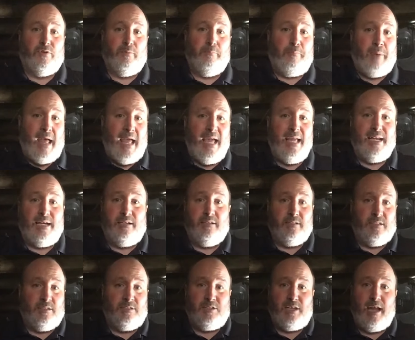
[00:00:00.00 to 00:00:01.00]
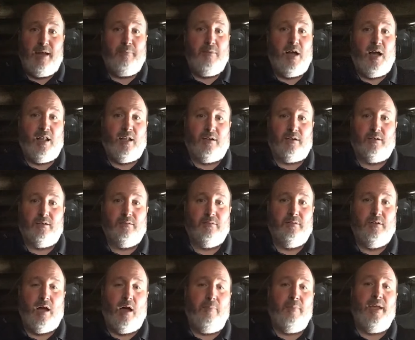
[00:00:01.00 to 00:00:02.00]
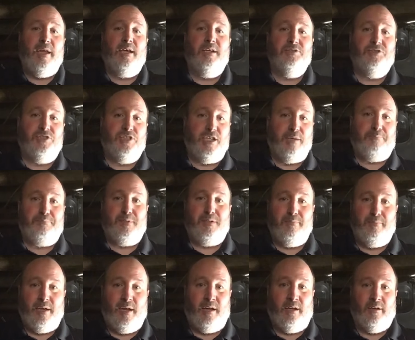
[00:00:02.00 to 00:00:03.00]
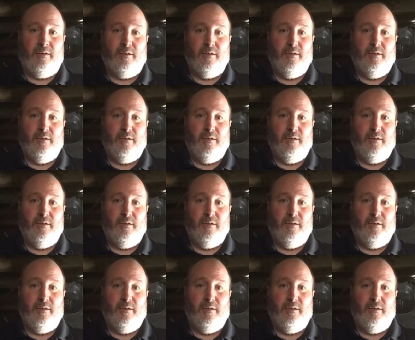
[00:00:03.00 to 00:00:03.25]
Paint it the same color, coming in shipped to me